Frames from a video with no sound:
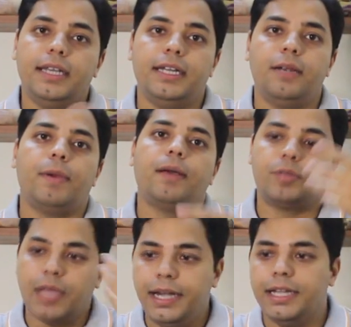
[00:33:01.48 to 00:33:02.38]
agent, become
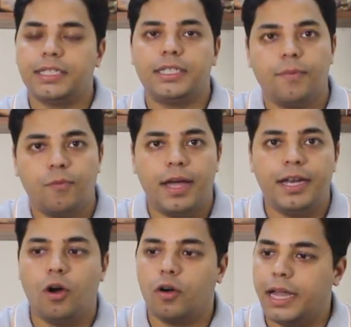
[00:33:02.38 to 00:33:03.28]
scientist somewhere
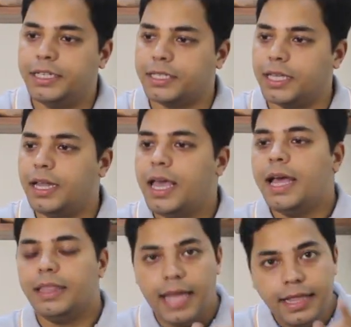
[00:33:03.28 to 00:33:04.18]
in organization,
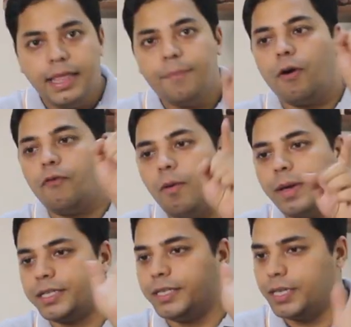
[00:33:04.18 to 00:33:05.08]
then they perform
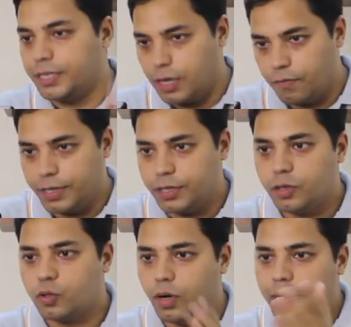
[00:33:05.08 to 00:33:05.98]
extension service.
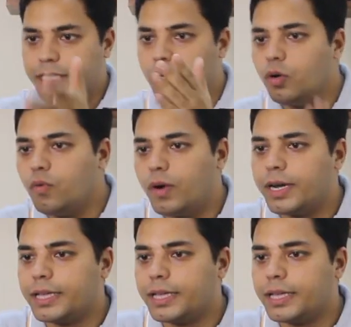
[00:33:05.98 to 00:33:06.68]
So let's look what